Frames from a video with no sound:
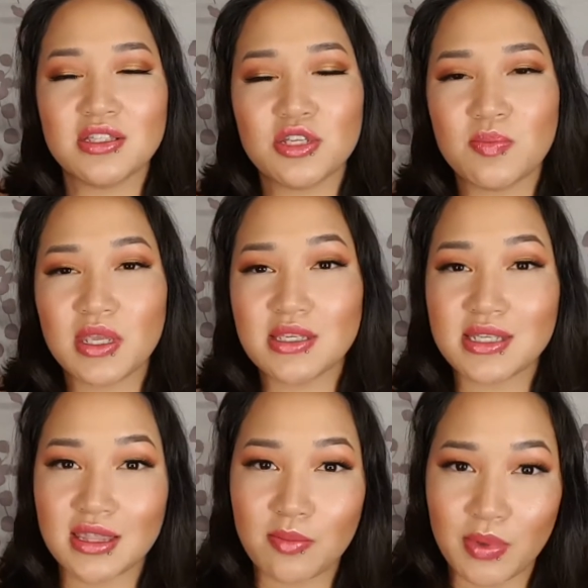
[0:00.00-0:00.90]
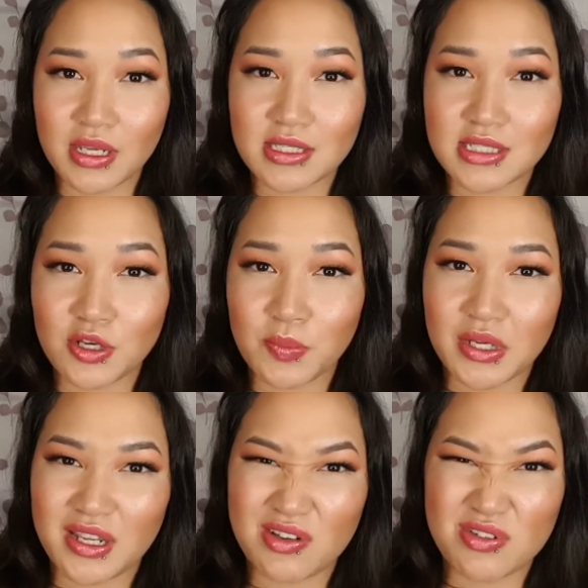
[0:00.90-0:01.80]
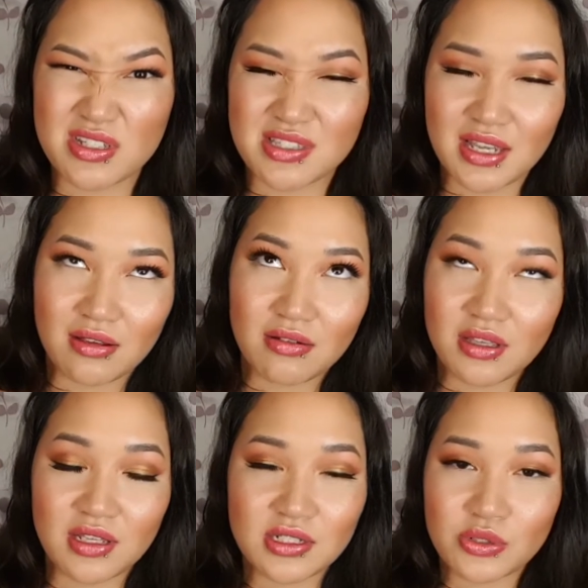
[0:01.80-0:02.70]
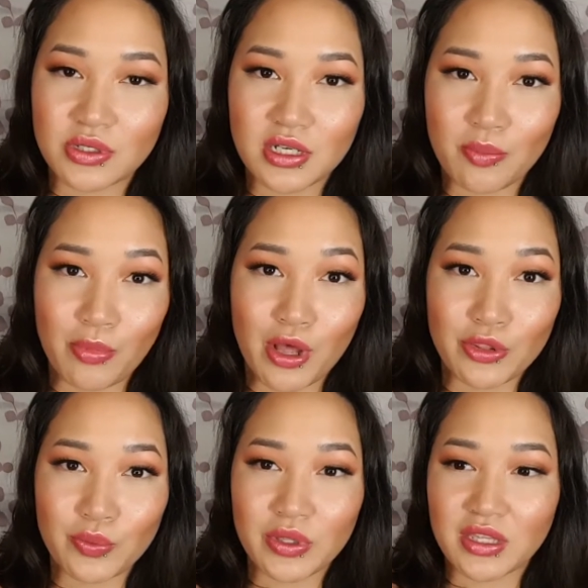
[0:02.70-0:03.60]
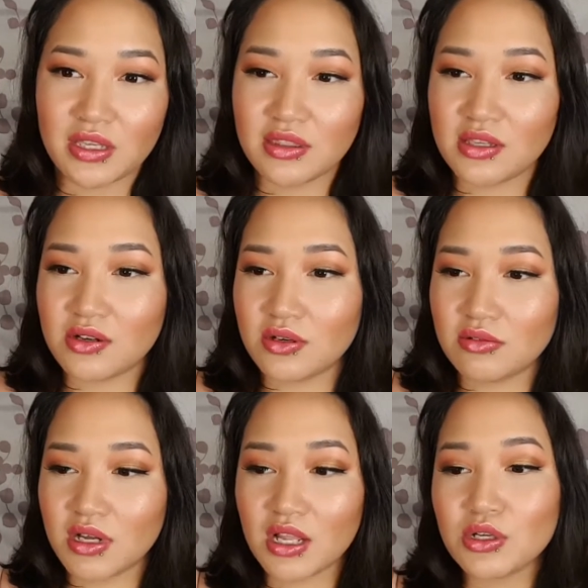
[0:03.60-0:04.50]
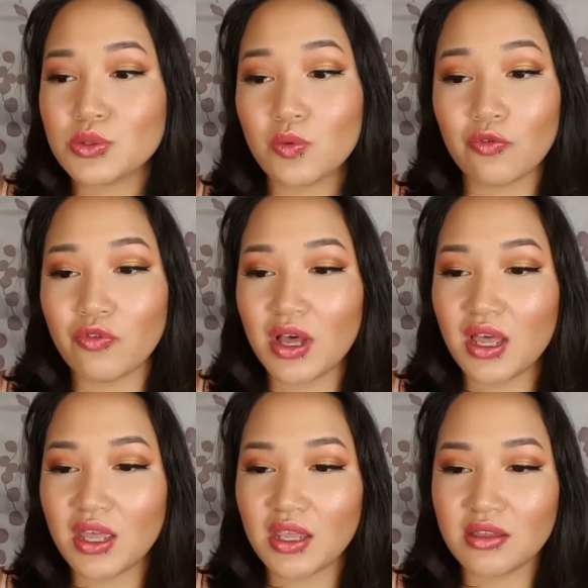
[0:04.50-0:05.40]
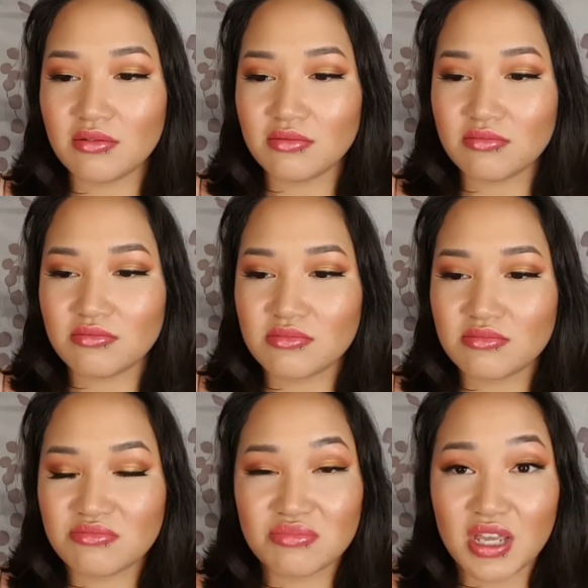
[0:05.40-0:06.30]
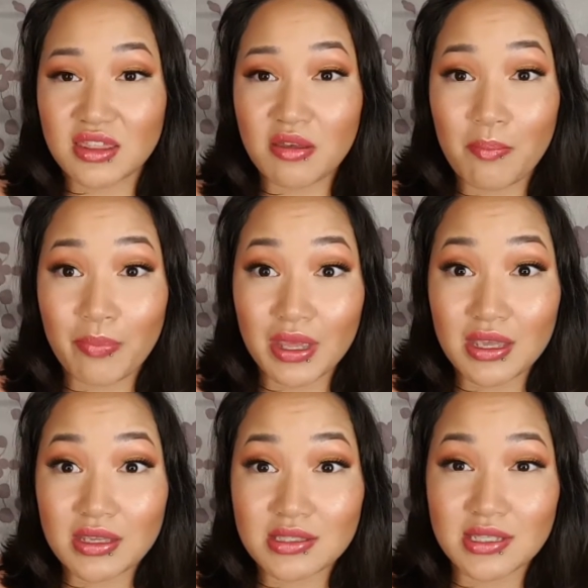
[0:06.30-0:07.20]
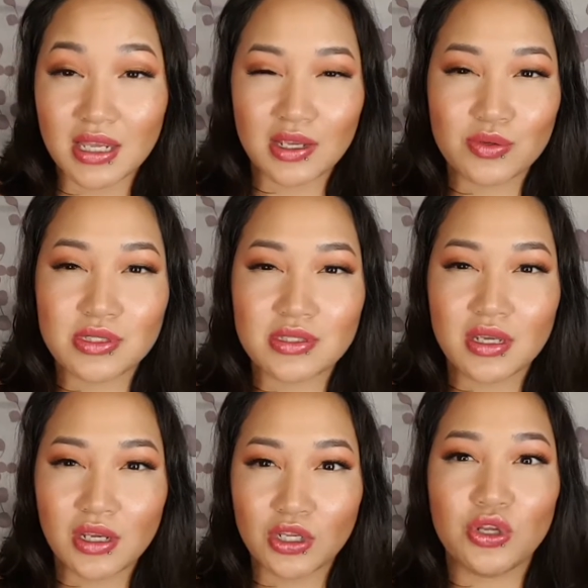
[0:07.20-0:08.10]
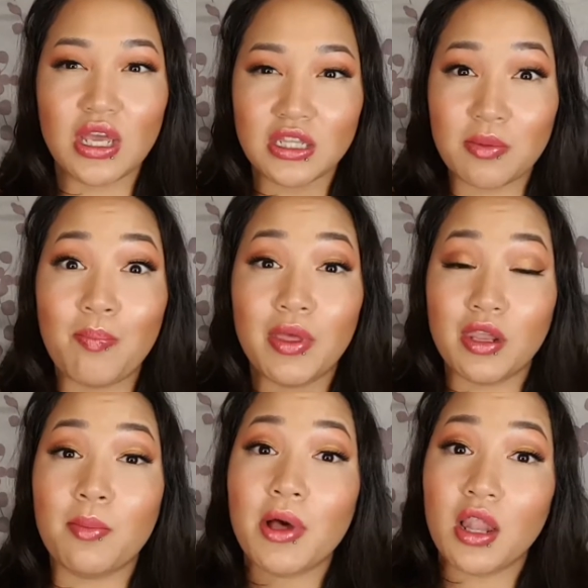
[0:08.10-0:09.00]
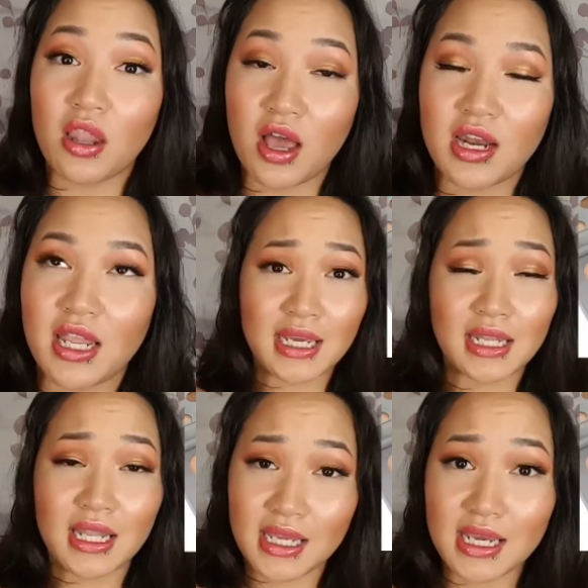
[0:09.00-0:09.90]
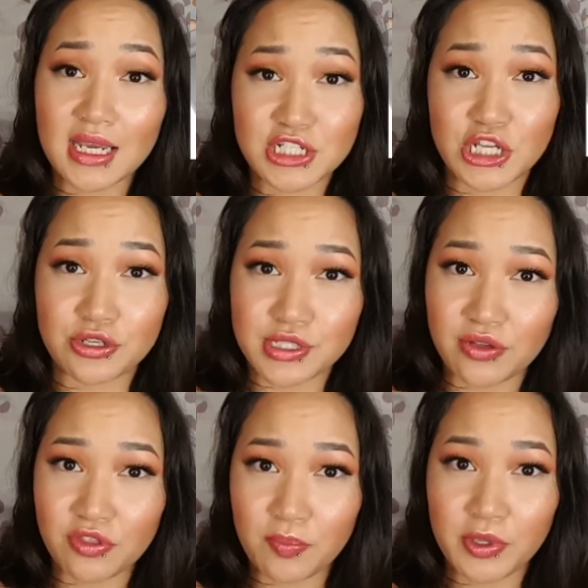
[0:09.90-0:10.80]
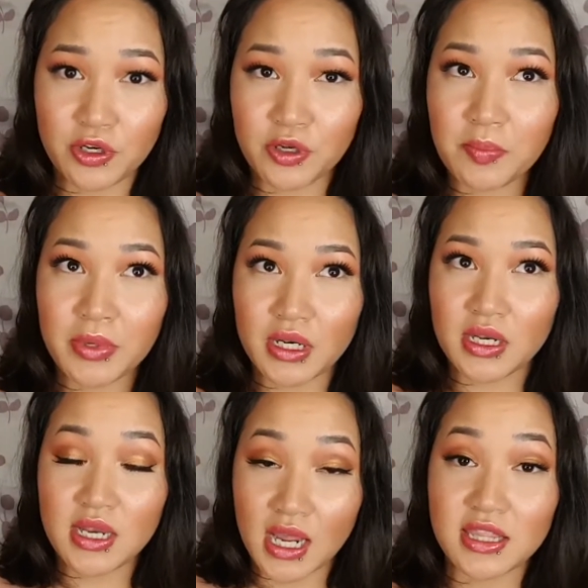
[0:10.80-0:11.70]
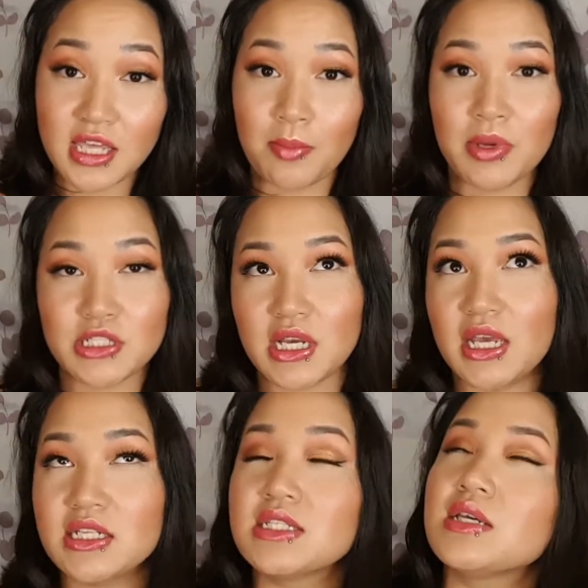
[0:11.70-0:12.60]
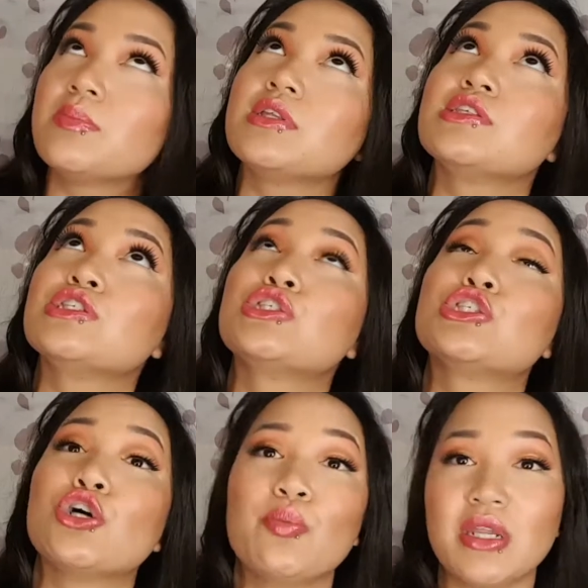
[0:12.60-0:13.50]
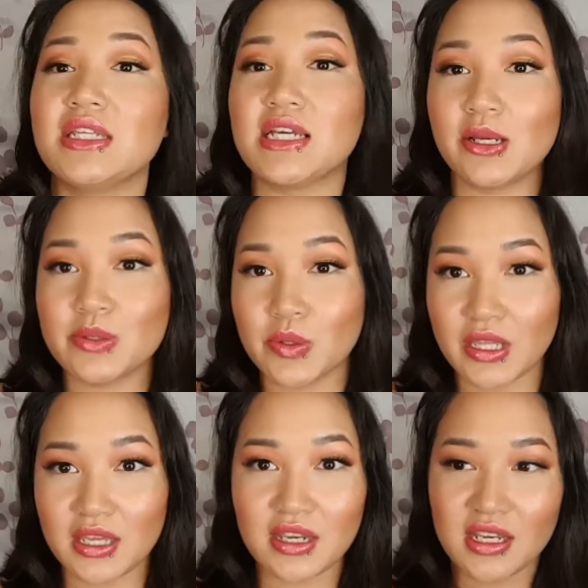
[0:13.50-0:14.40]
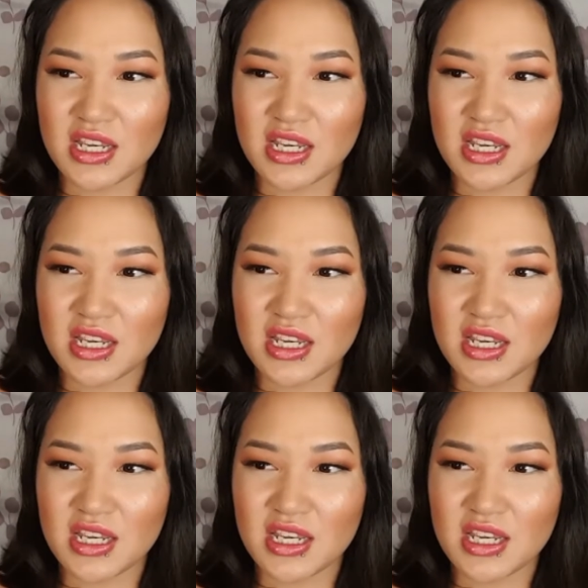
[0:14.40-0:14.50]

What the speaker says: to me is not the biggest deal, but it was just like, don't need to bother with it. The colors were fine, not the best. Like, it was, you had to build up a lot. I like eyeshadows that you have to build up, but not that much. I had to dip in so many times with it.